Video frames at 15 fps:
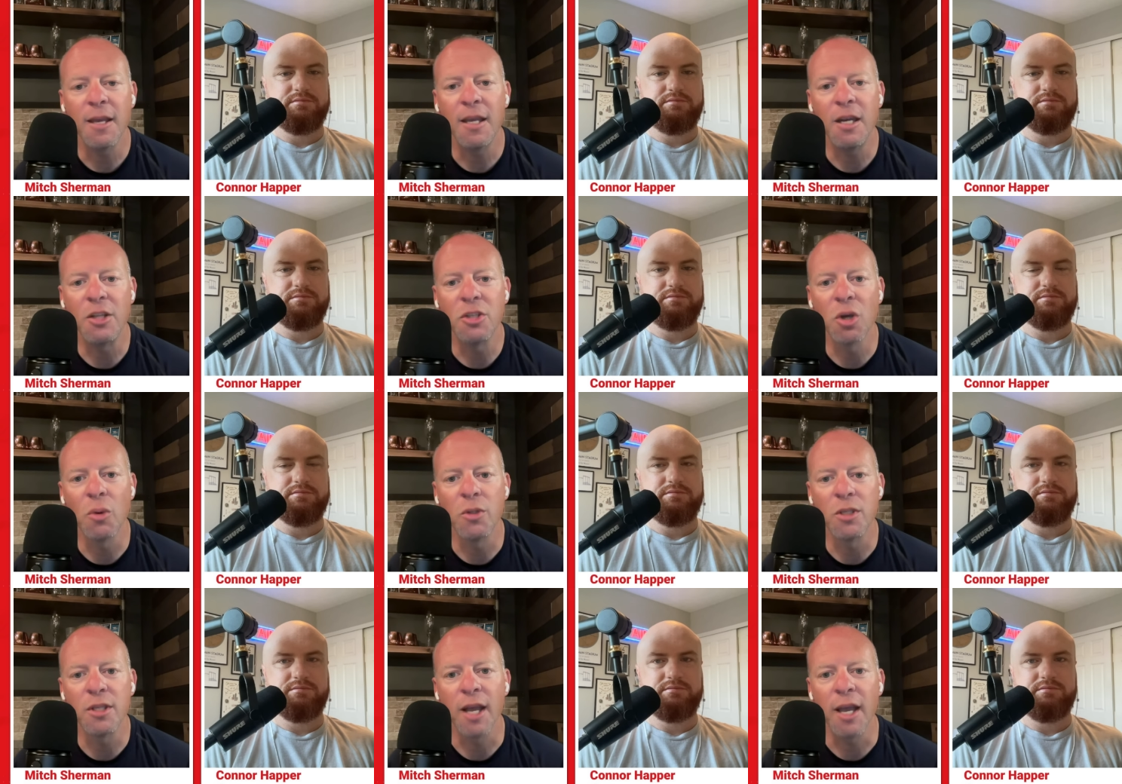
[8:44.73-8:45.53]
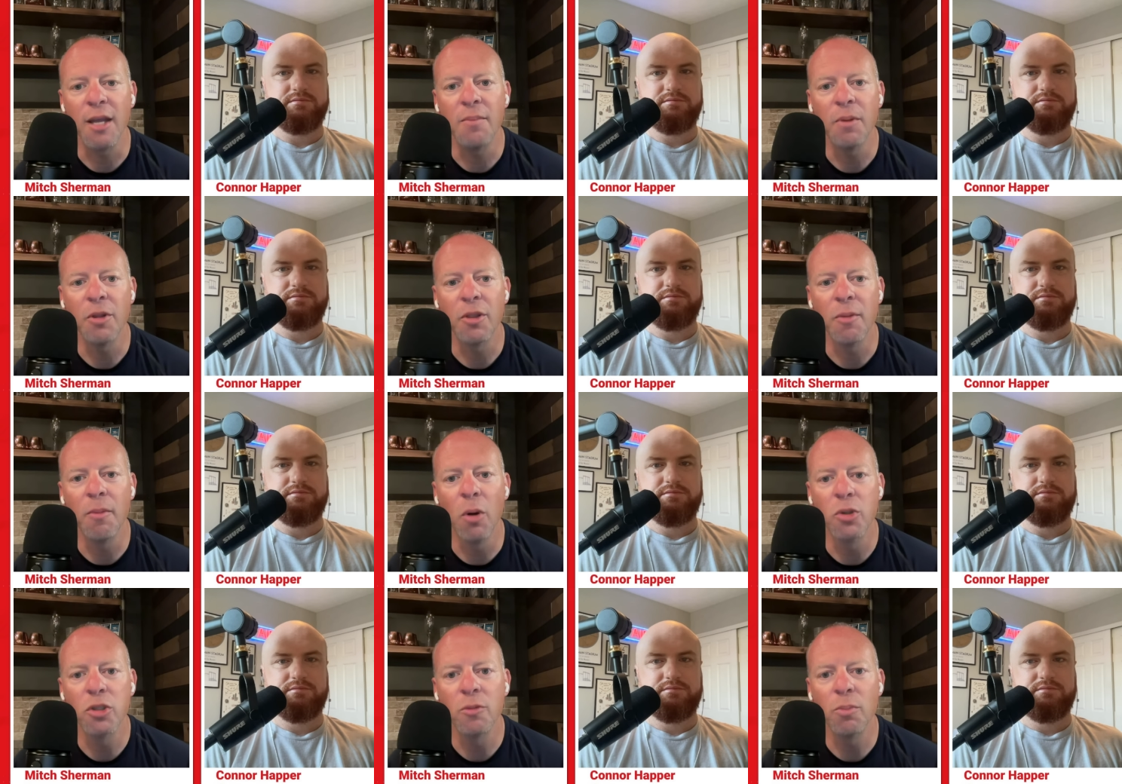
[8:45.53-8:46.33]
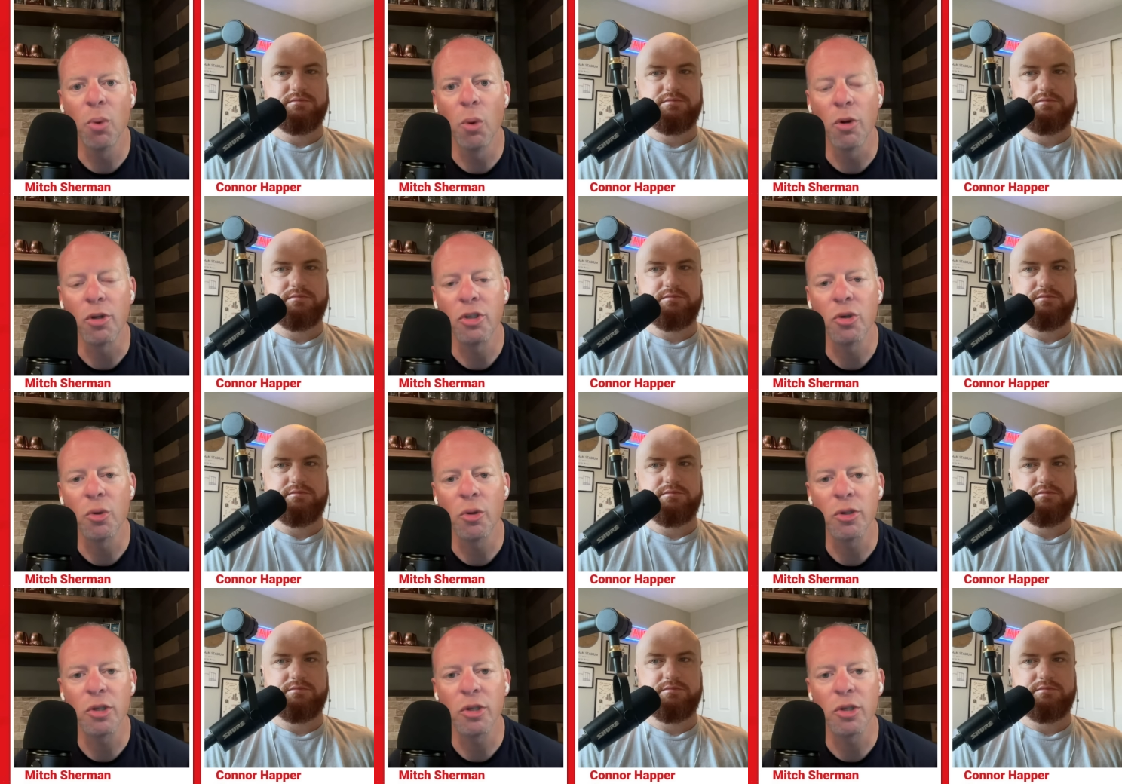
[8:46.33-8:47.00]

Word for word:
Speaker 1: in its own state, but the most important tar